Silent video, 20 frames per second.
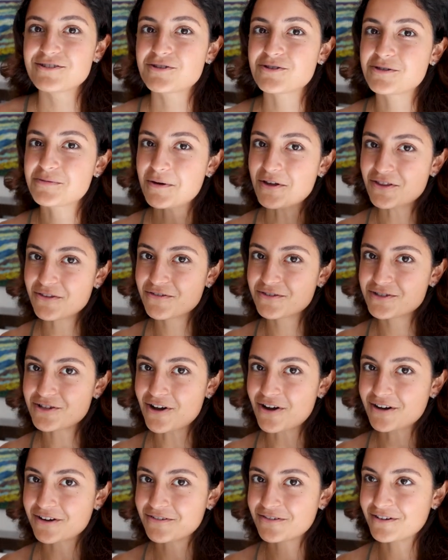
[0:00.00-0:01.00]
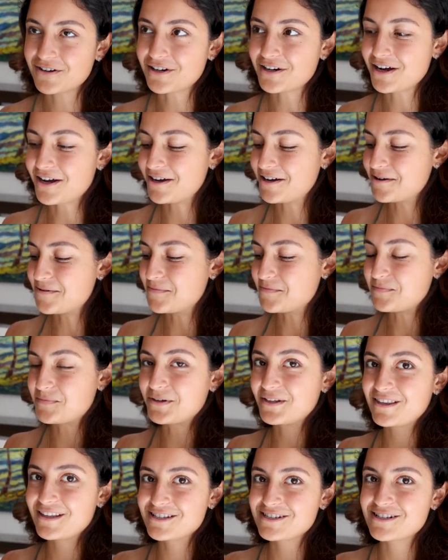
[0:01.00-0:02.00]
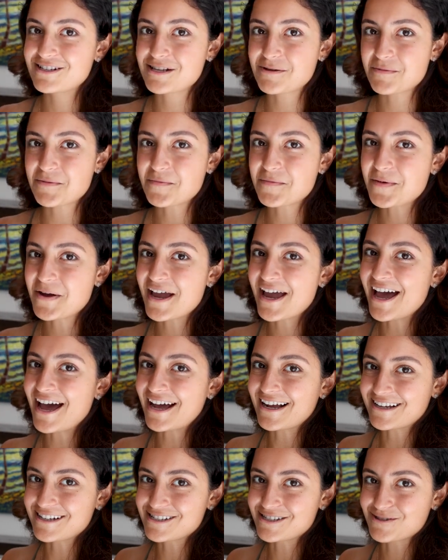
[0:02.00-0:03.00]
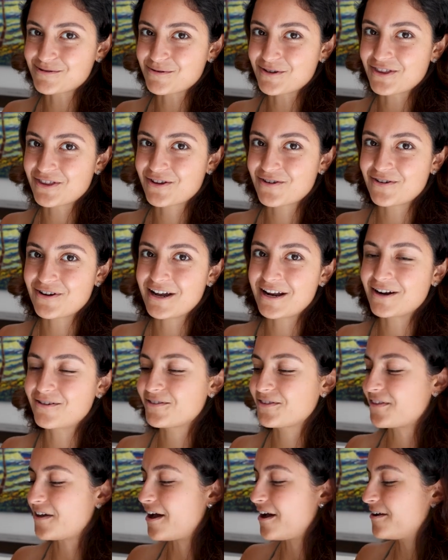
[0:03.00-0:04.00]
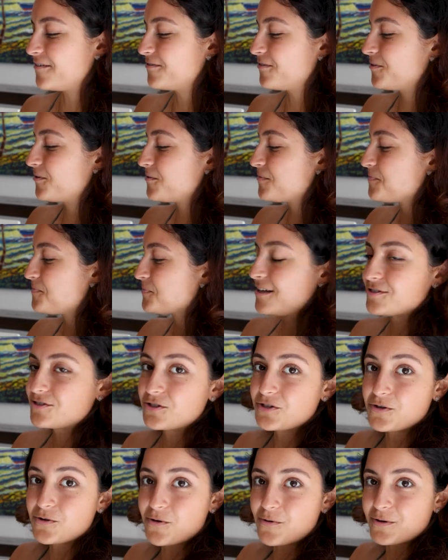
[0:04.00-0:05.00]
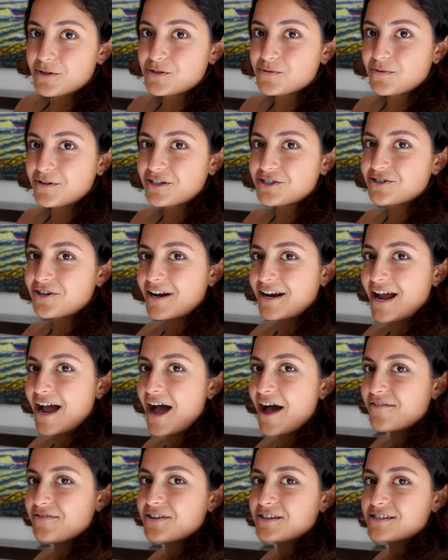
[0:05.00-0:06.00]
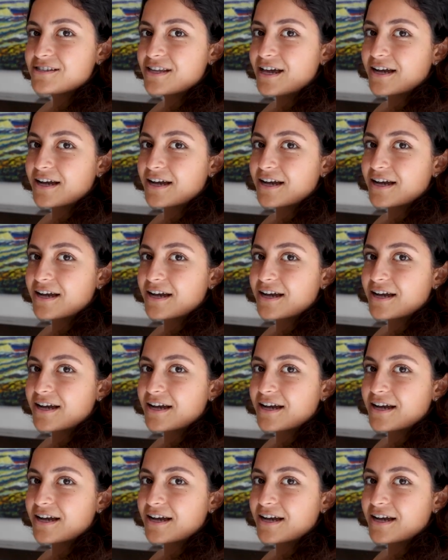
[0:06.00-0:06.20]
So it's about the photographer, but these are some of my hacks with creating with the iPhone. And so you always want to try to have this